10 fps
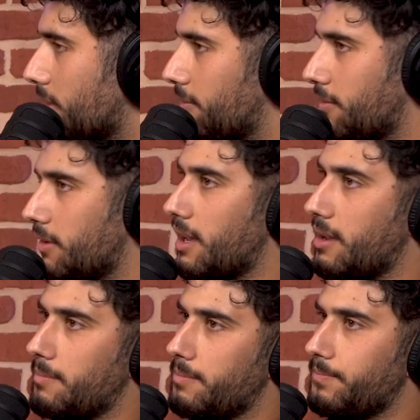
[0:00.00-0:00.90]
I feel,
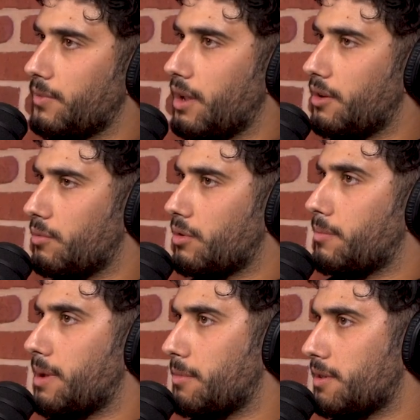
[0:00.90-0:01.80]
I don't want to
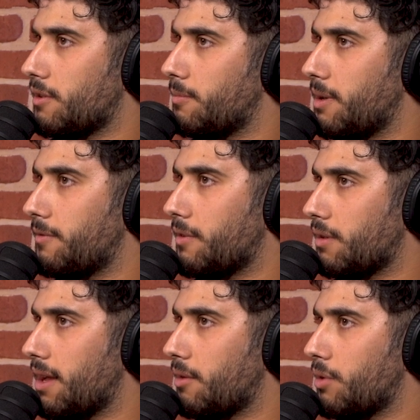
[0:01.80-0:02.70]
repeat myself, but I feel
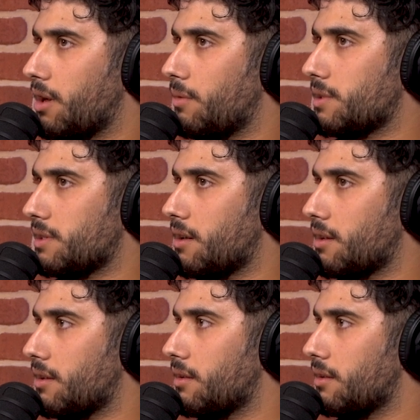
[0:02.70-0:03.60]
like when I was
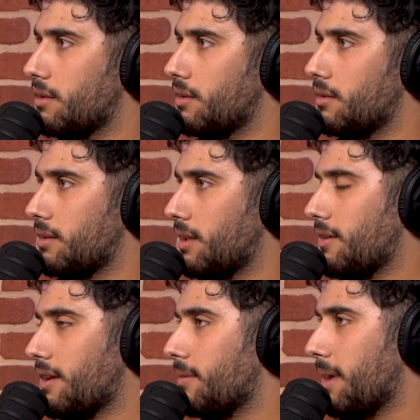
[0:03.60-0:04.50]
younger,
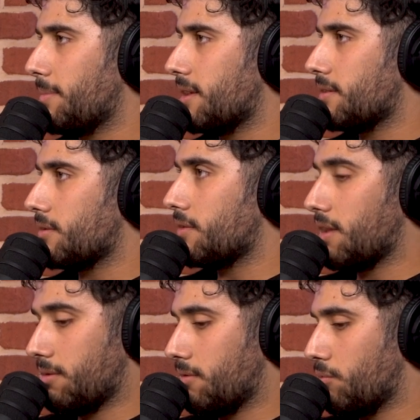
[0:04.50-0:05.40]
and maybe that's the good
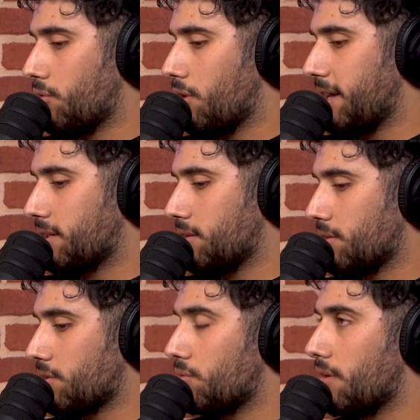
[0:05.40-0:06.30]
thing, we'll go back to the
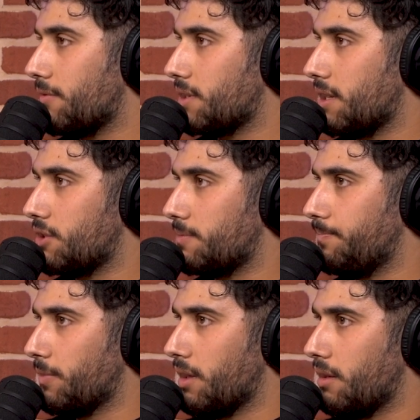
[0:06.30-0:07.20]
school conversation.
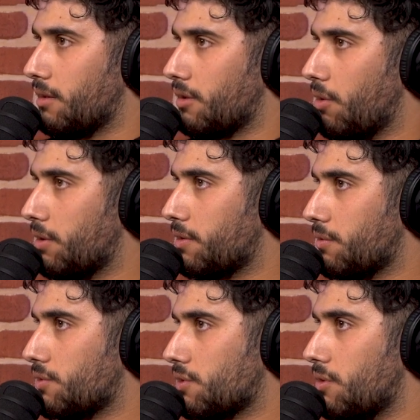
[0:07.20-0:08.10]
Going
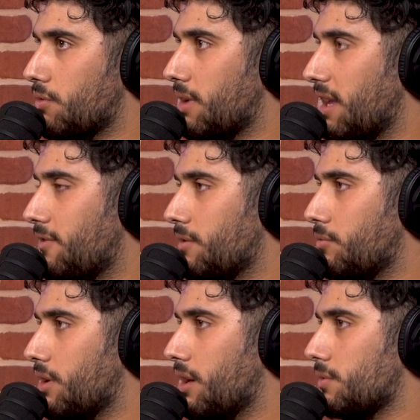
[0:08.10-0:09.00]
through school, even
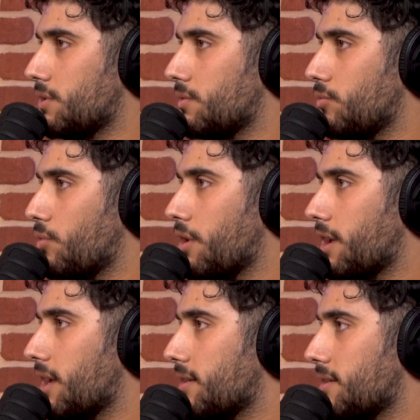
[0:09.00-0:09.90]
when I was
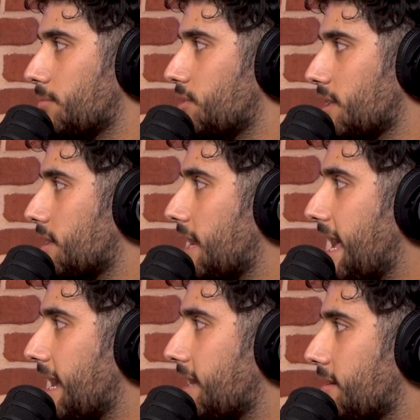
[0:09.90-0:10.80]
working at subjects that I
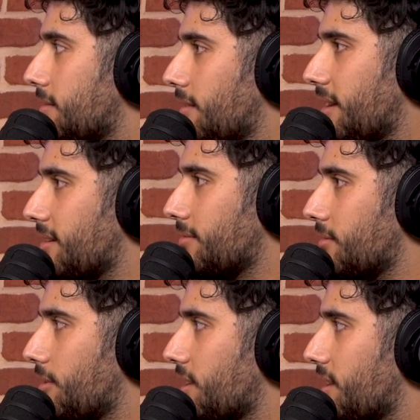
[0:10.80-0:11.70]
hated, like
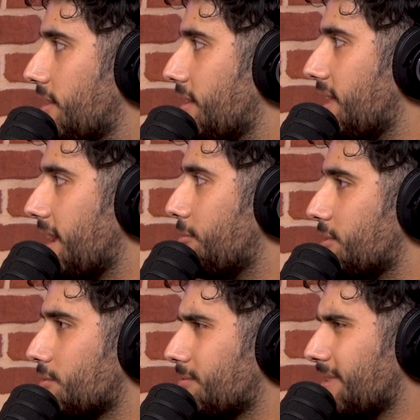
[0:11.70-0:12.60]
learning another
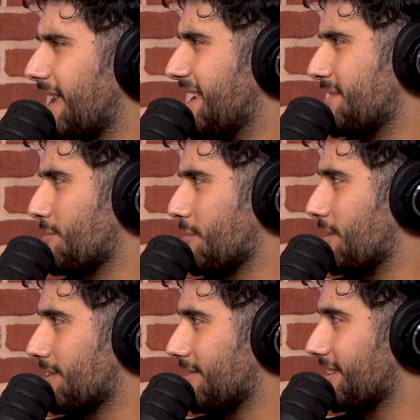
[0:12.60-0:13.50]
language or
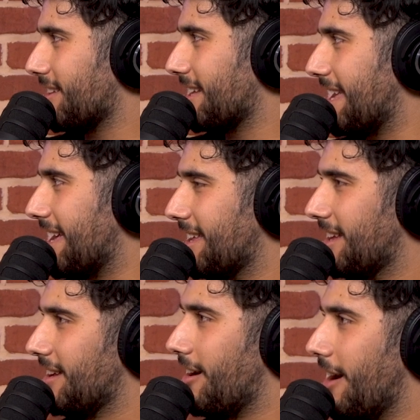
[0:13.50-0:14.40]
history or something like that,
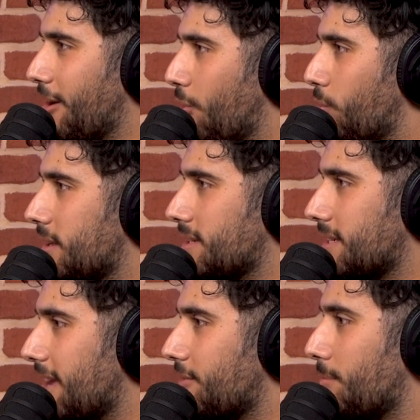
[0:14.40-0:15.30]
I always
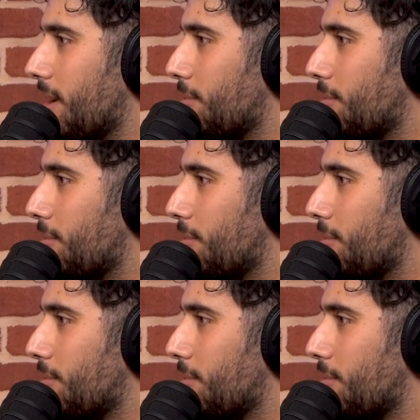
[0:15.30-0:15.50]
gave it my